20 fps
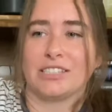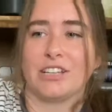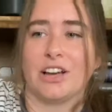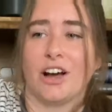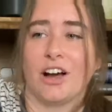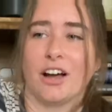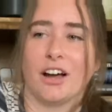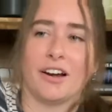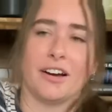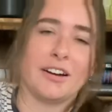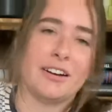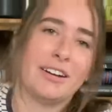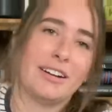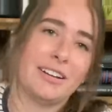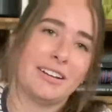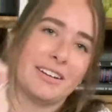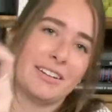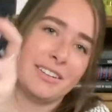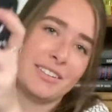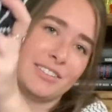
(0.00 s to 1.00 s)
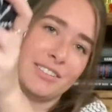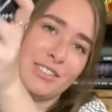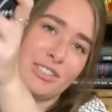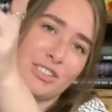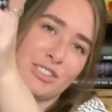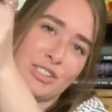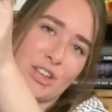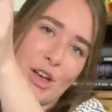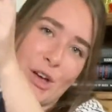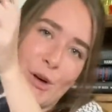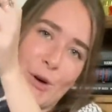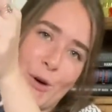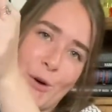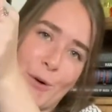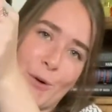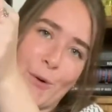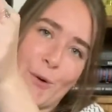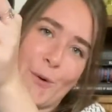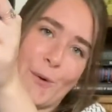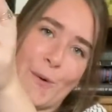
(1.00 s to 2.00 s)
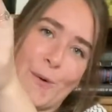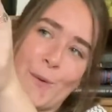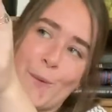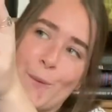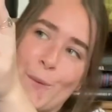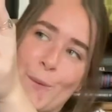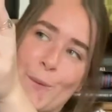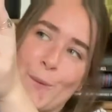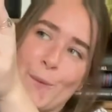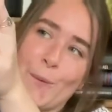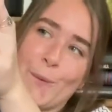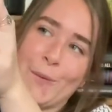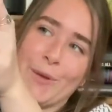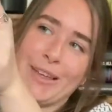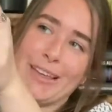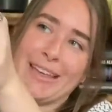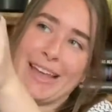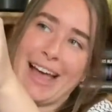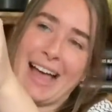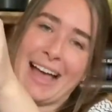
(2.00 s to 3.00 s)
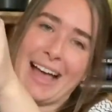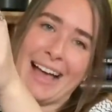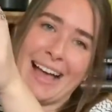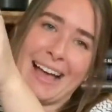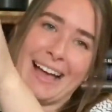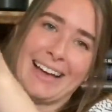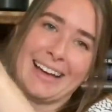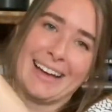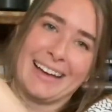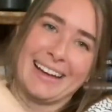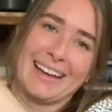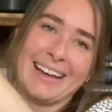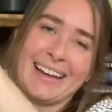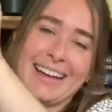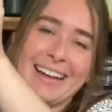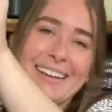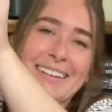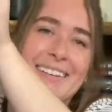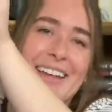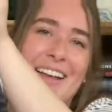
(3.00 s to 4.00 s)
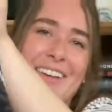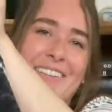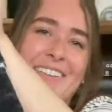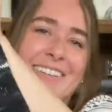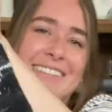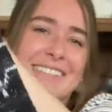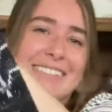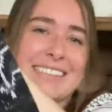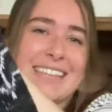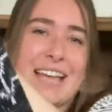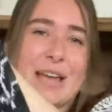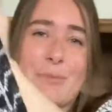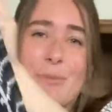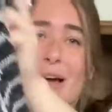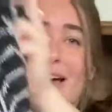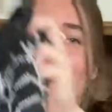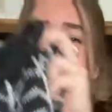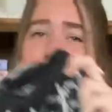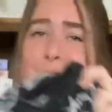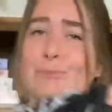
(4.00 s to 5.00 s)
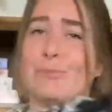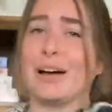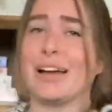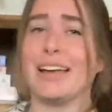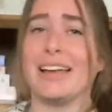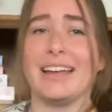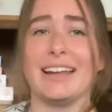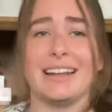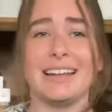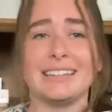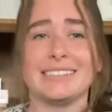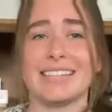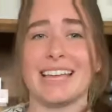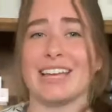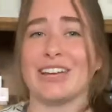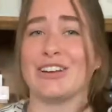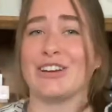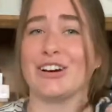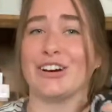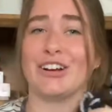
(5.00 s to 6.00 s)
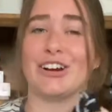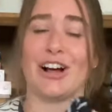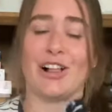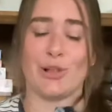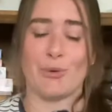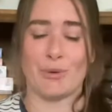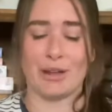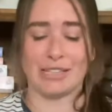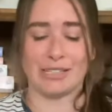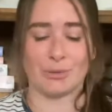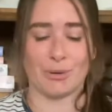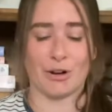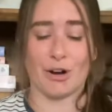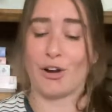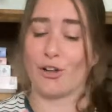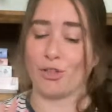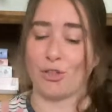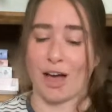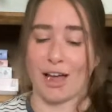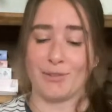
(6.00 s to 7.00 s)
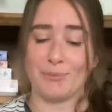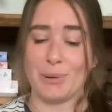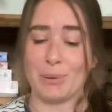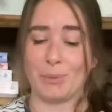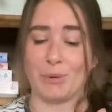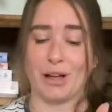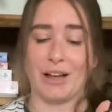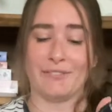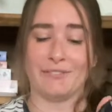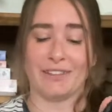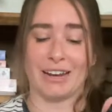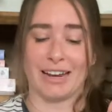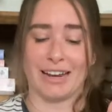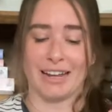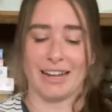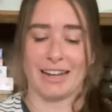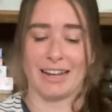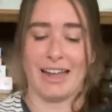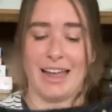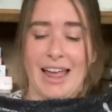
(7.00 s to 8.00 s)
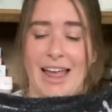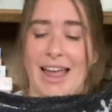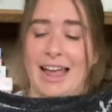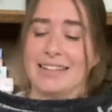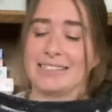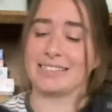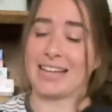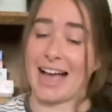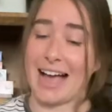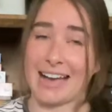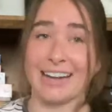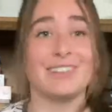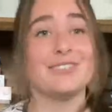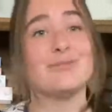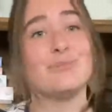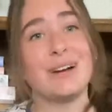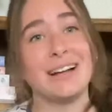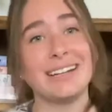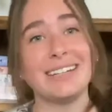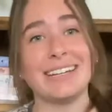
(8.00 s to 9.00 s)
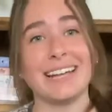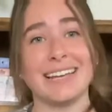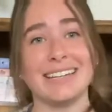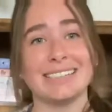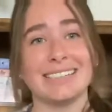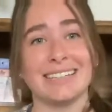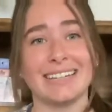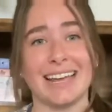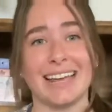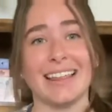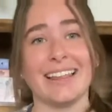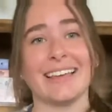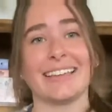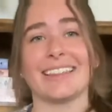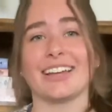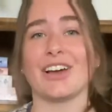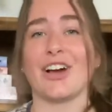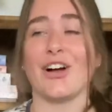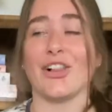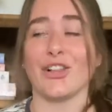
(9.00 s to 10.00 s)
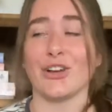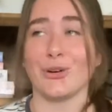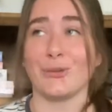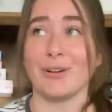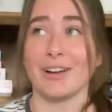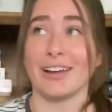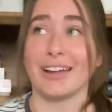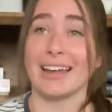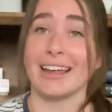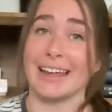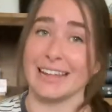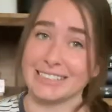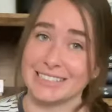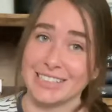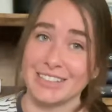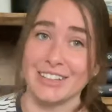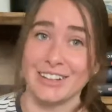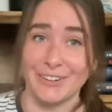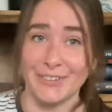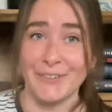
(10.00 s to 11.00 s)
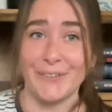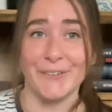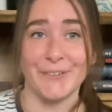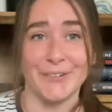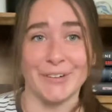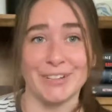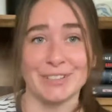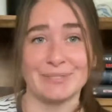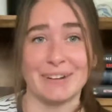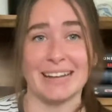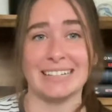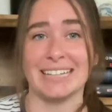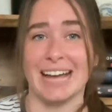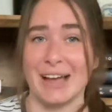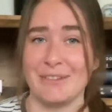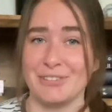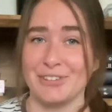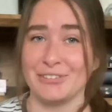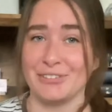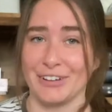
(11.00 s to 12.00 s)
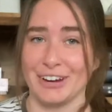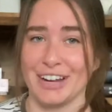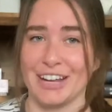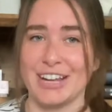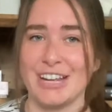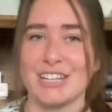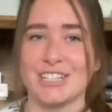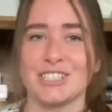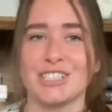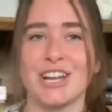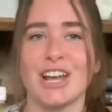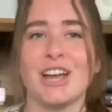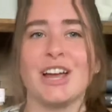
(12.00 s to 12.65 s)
yarn. So yeah, not a lot to say about it, but it is a good Halloween sweater. A lot of people have knit it. It's kind of mundane to knit, like the color work gets a little old by the time you finish.